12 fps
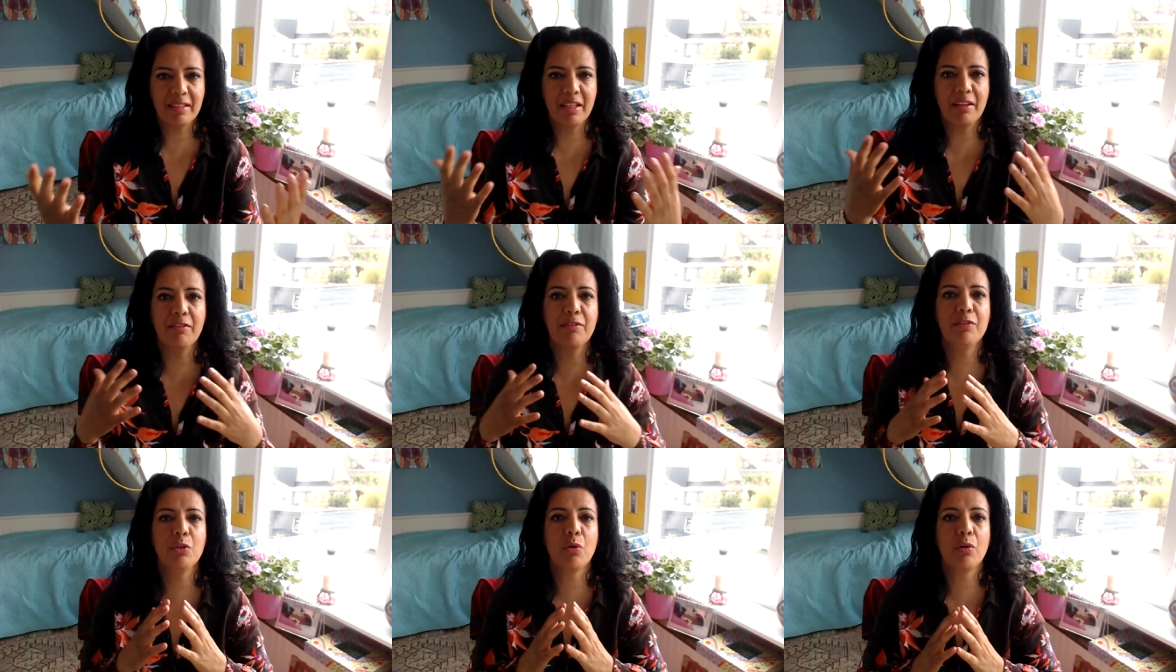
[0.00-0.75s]

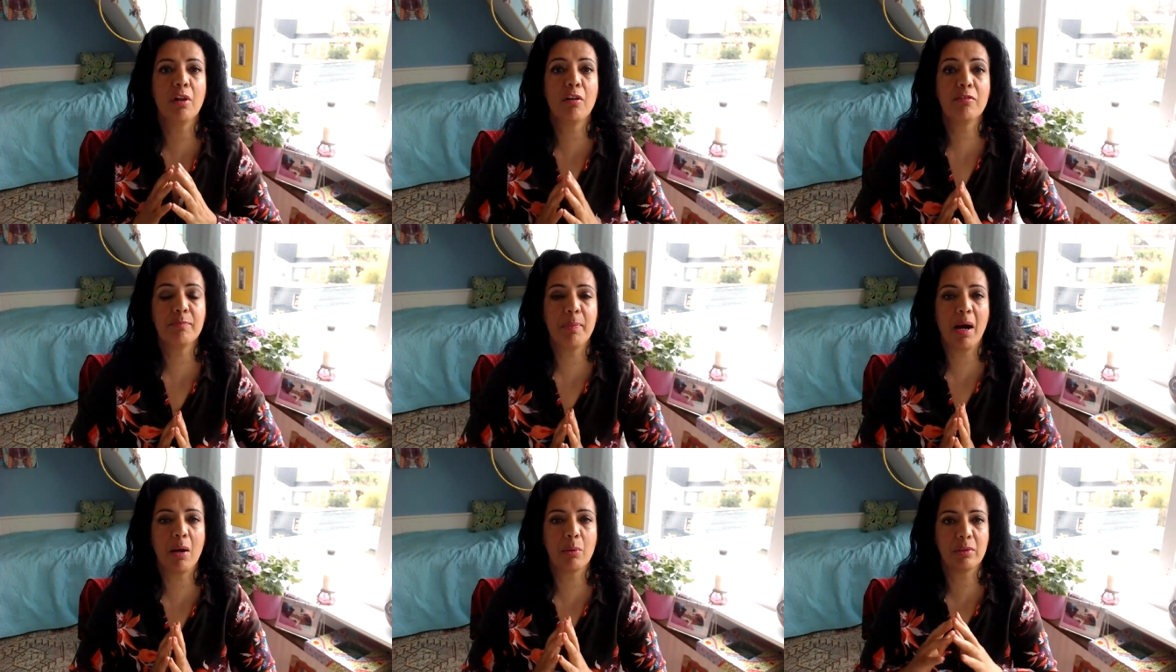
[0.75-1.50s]
give your love
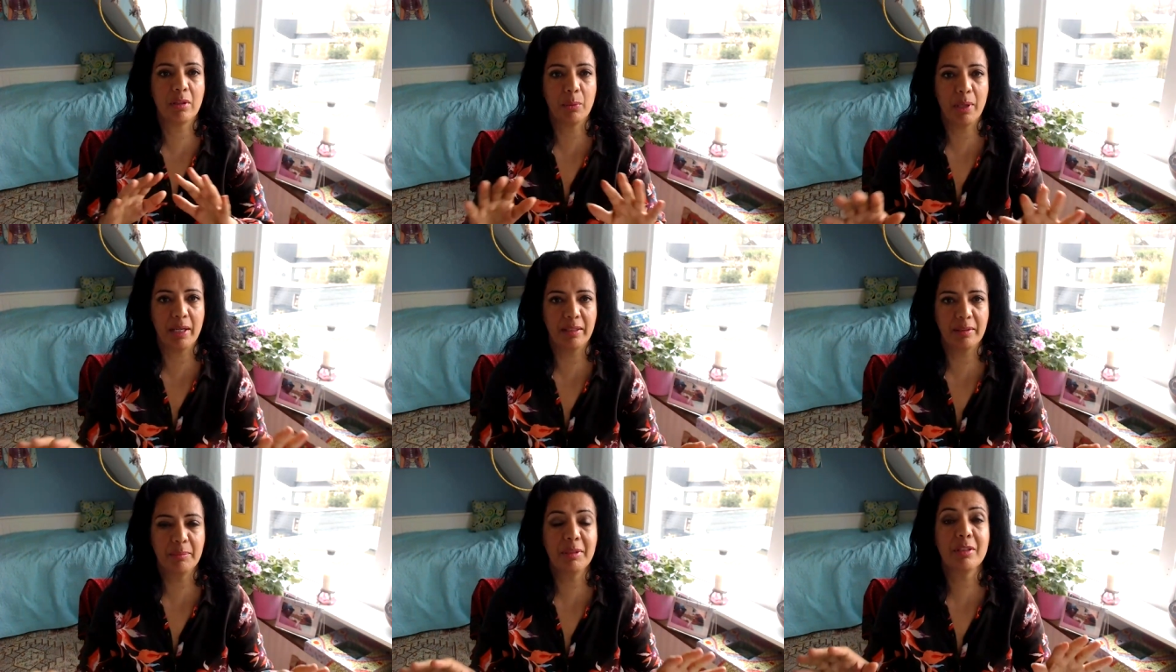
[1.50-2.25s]
power
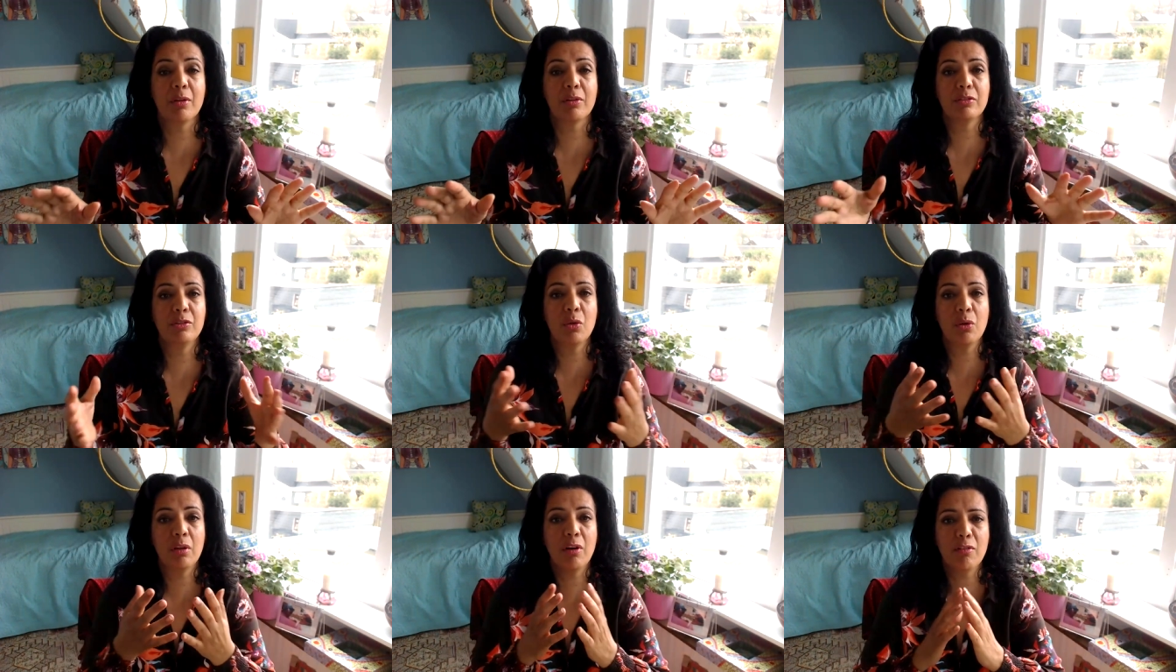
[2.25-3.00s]
away because
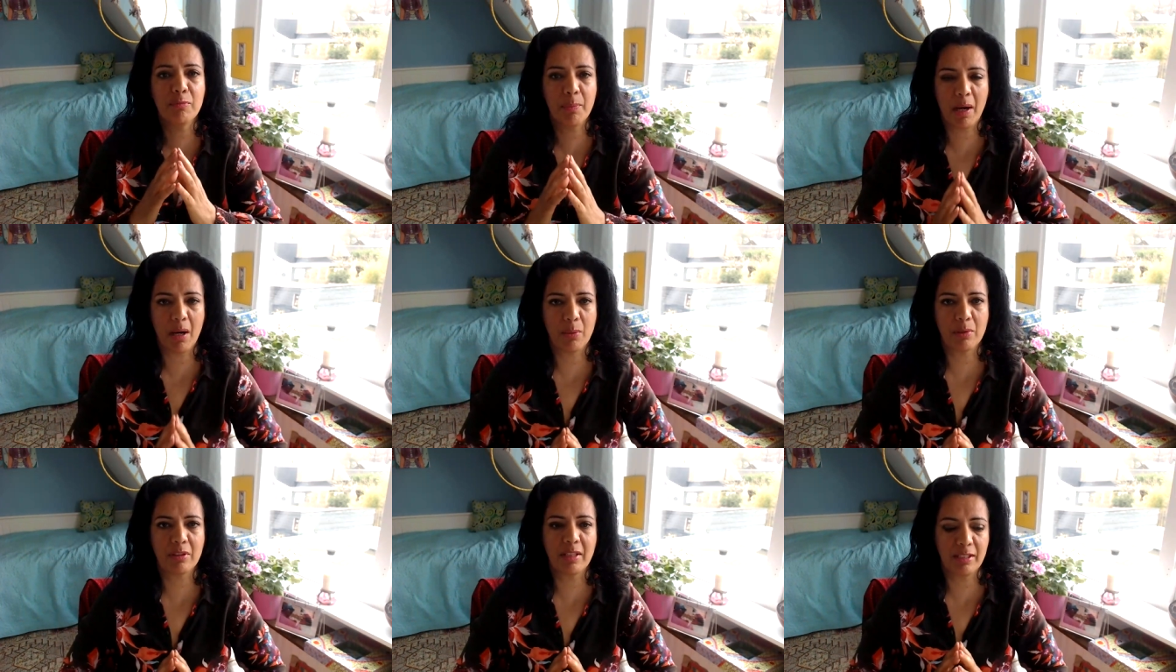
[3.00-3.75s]
your love
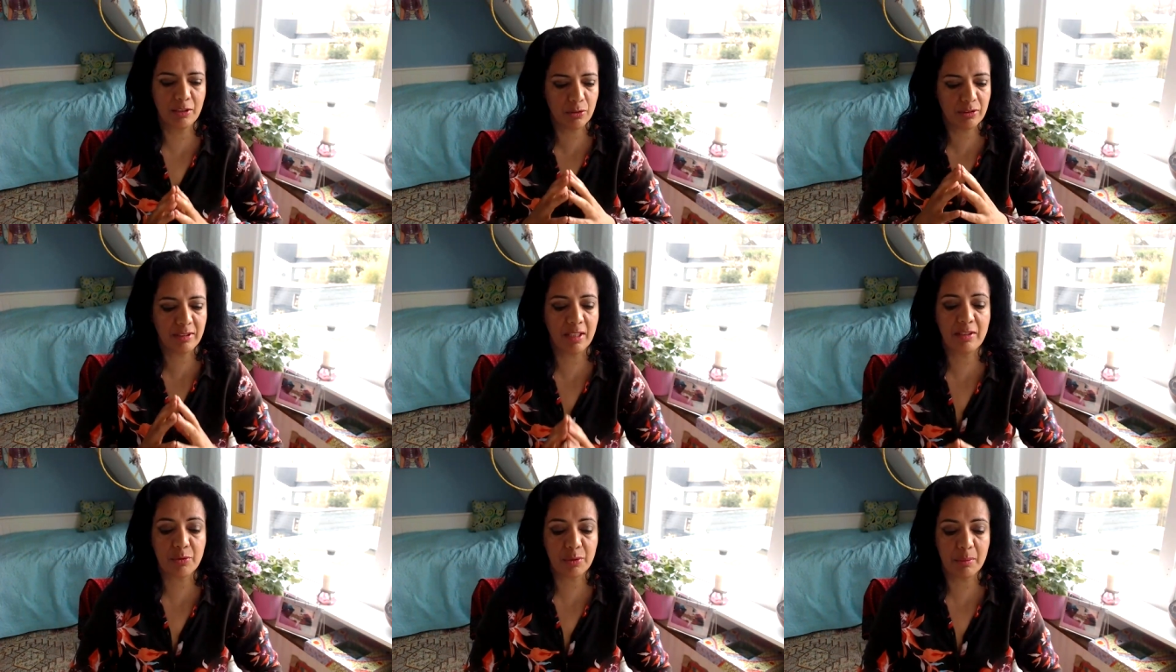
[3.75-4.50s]
power and your
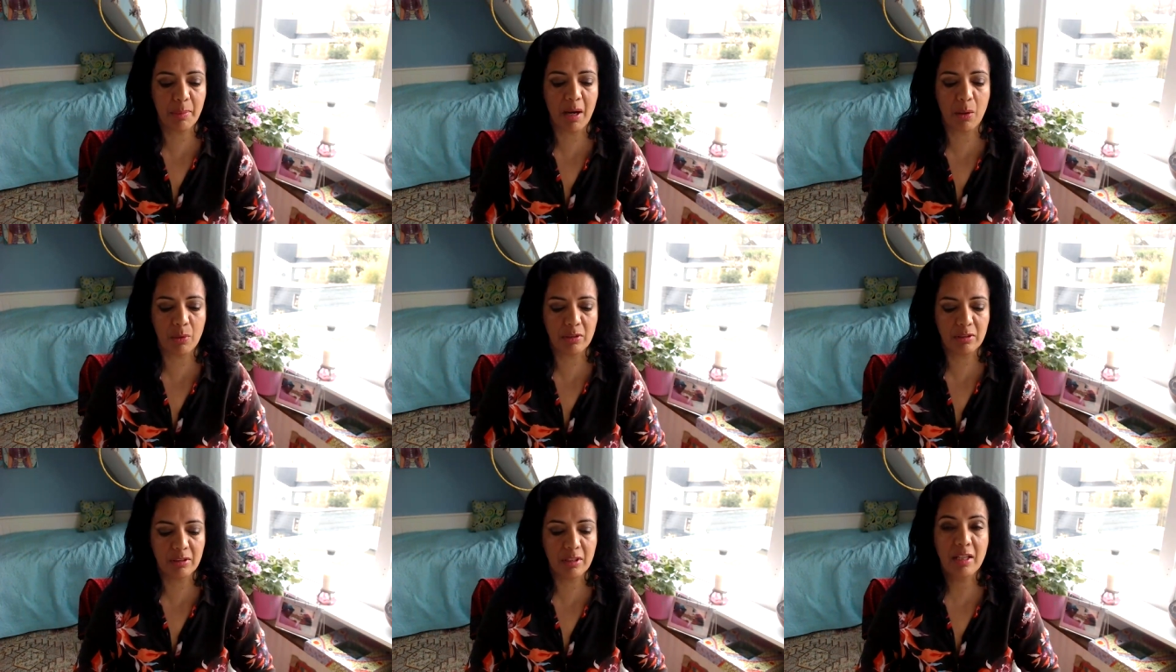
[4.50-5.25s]
centering
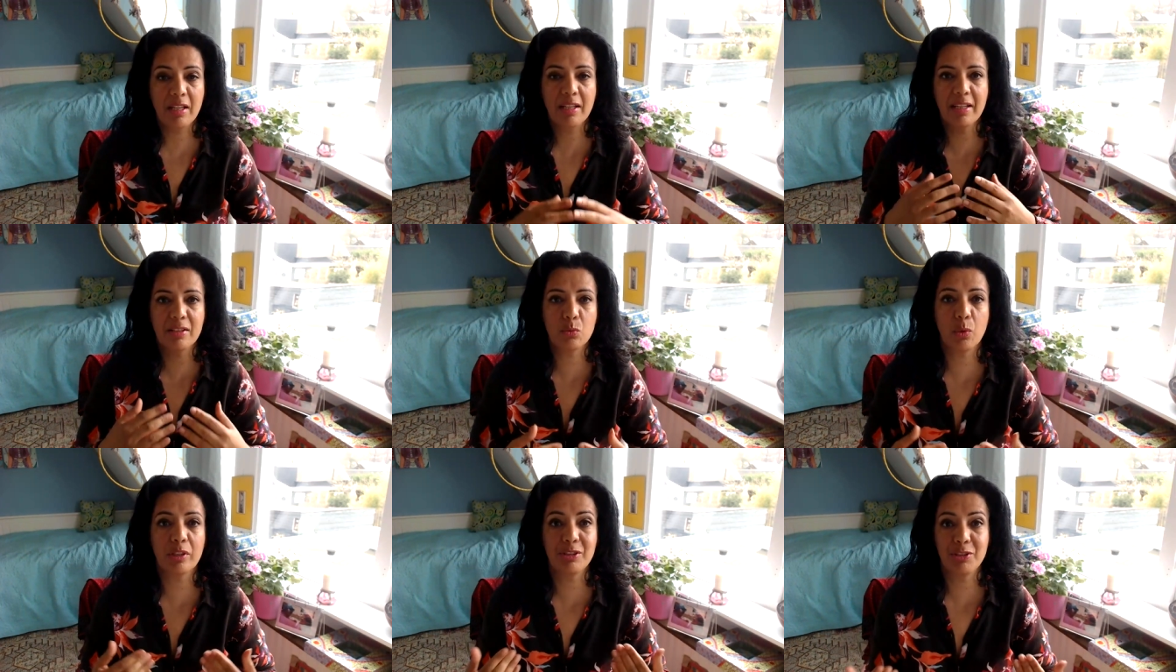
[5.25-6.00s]
power
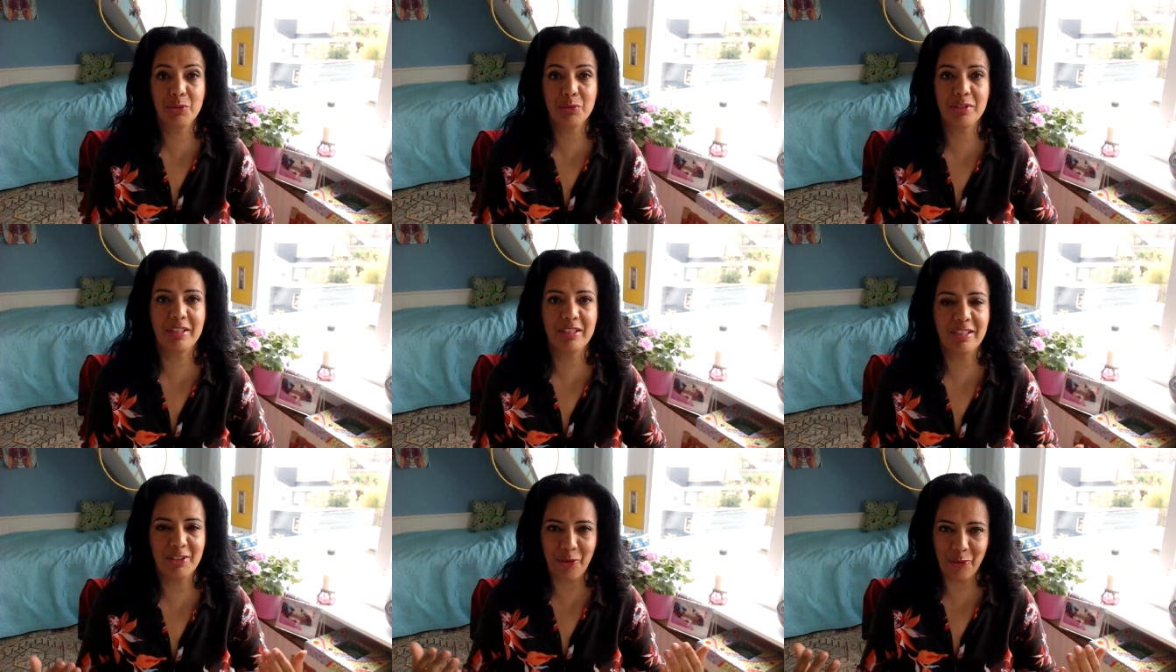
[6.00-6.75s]
is what you
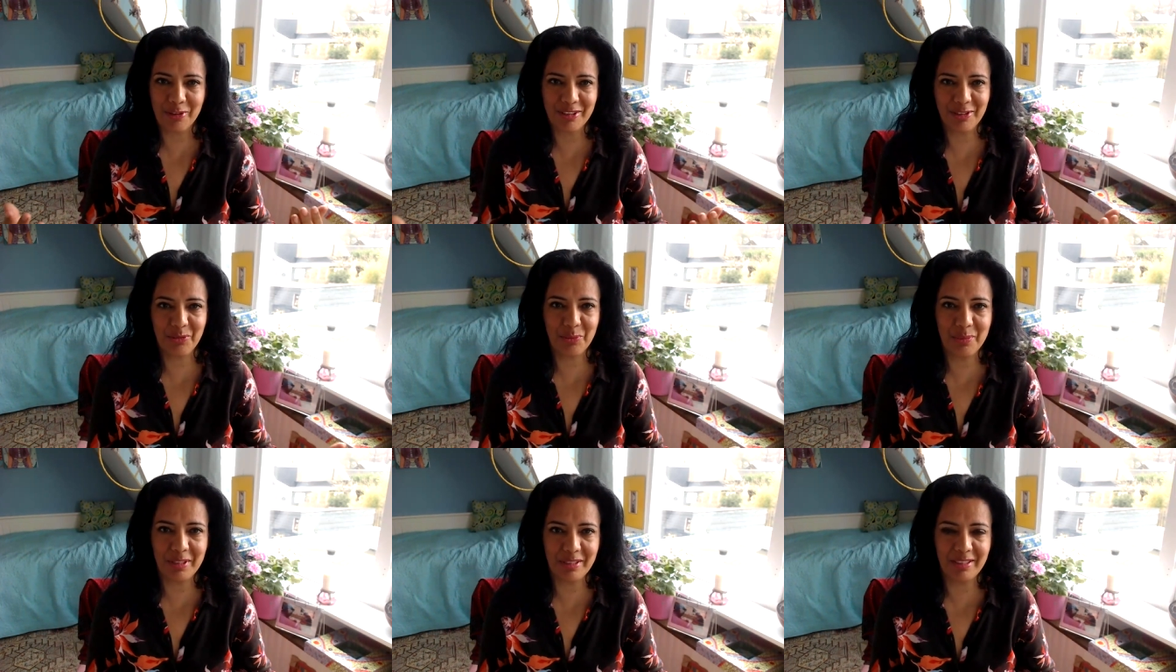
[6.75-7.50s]
need in order to
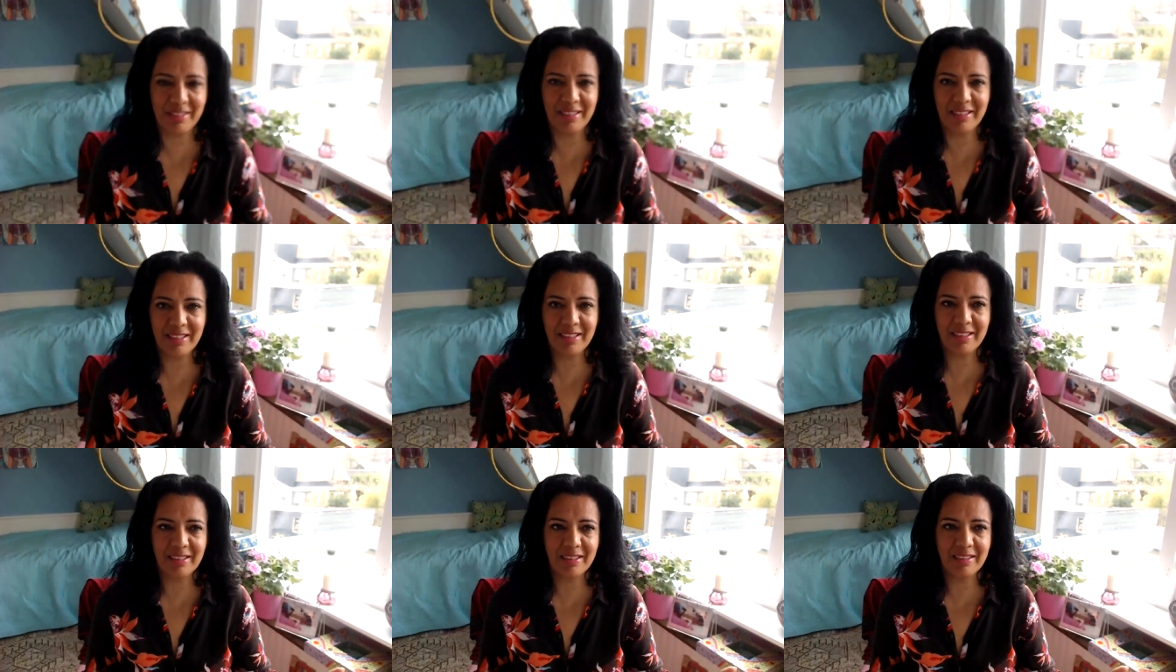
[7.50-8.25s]
be
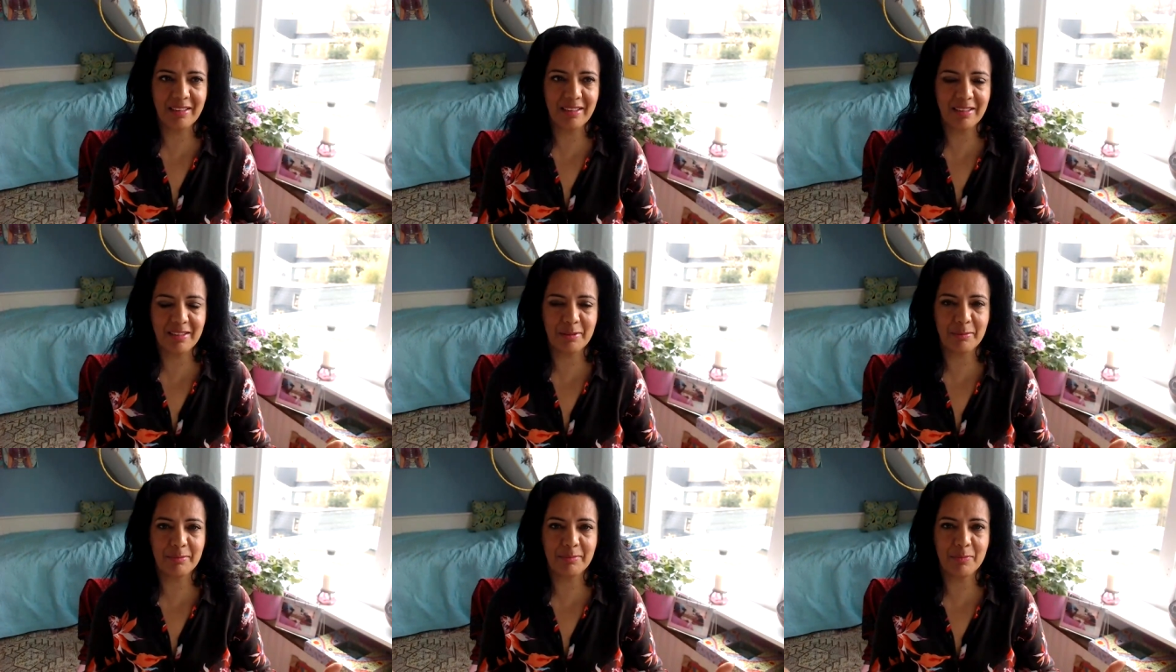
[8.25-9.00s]

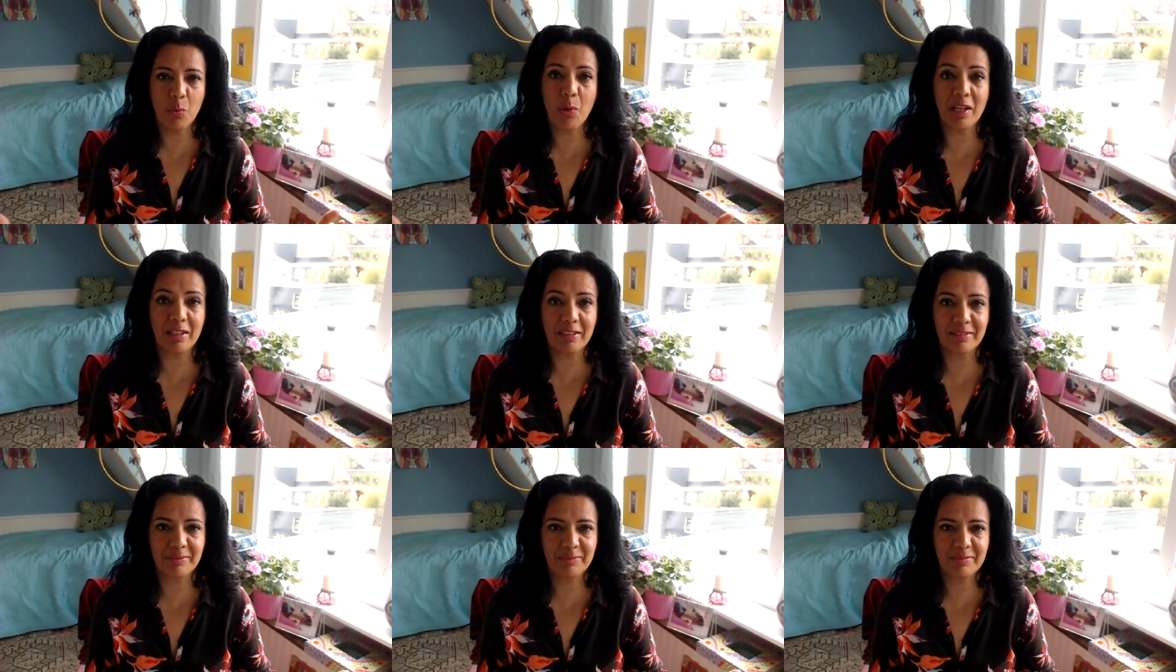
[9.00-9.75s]
um,
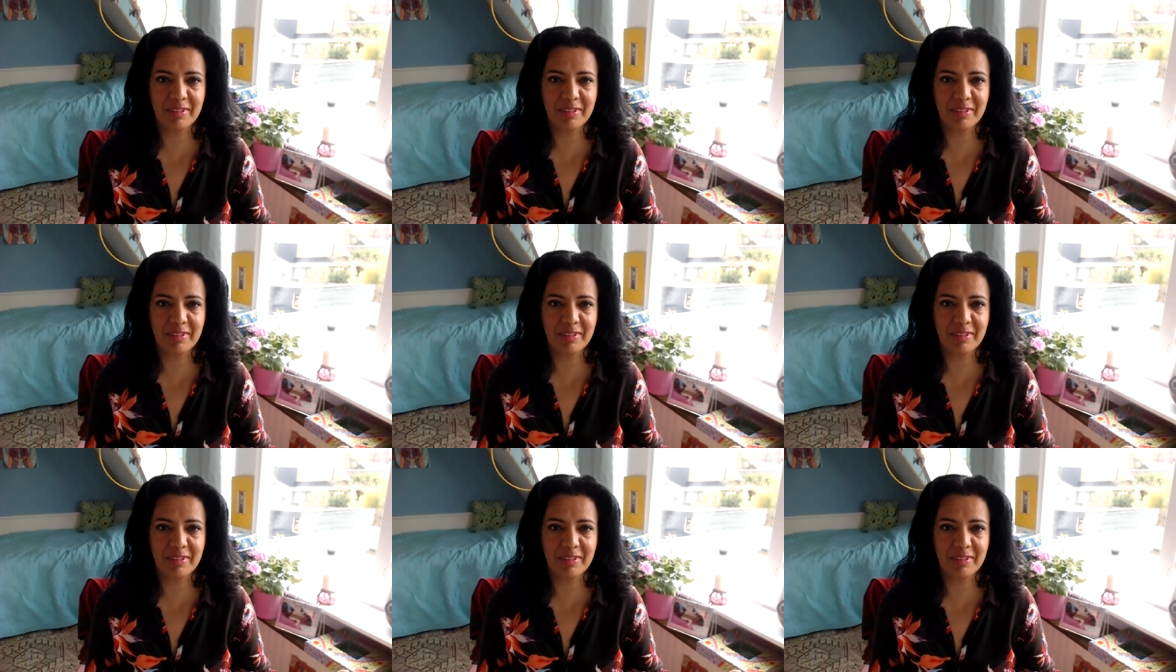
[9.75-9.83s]
well